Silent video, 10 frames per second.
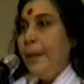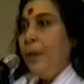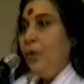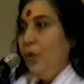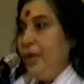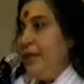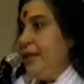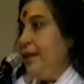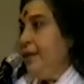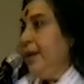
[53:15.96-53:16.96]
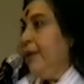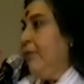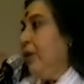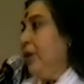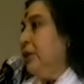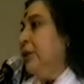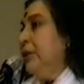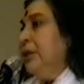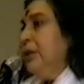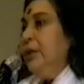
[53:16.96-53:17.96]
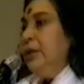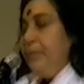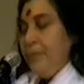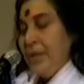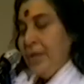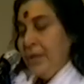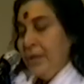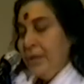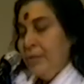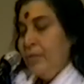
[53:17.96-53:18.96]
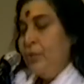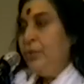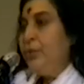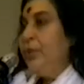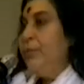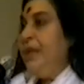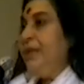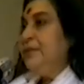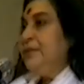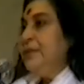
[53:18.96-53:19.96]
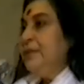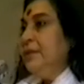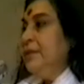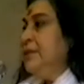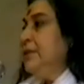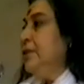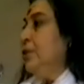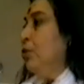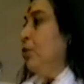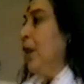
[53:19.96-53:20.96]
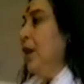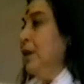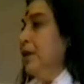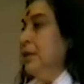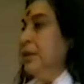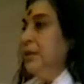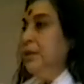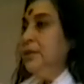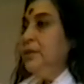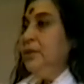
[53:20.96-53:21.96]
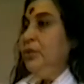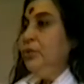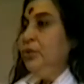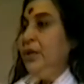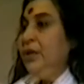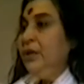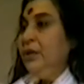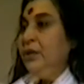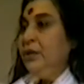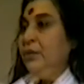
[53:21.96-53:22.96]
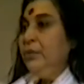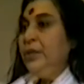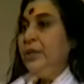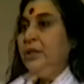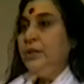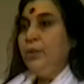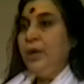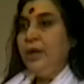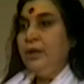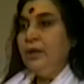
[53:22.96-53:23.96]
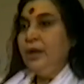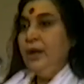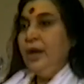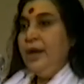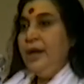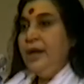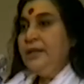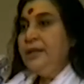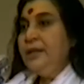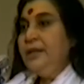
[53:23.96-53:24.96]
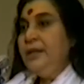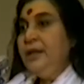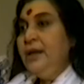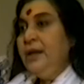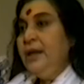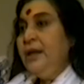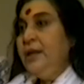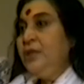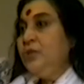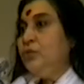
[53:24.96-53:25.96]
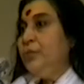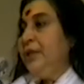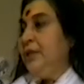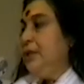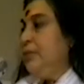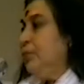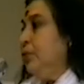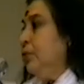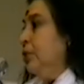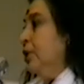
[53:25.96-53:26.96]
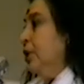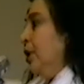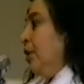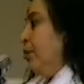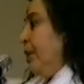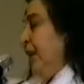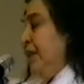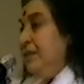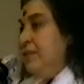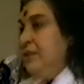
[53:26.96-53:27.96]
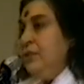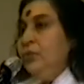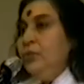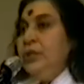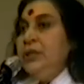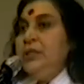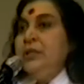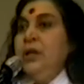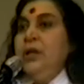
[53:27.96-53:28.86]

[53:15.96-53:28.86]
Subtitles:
Only thing, they have not been put to the mains. This is yoga, is the union with the divine. Unless and until any instrument is put to the mains, to its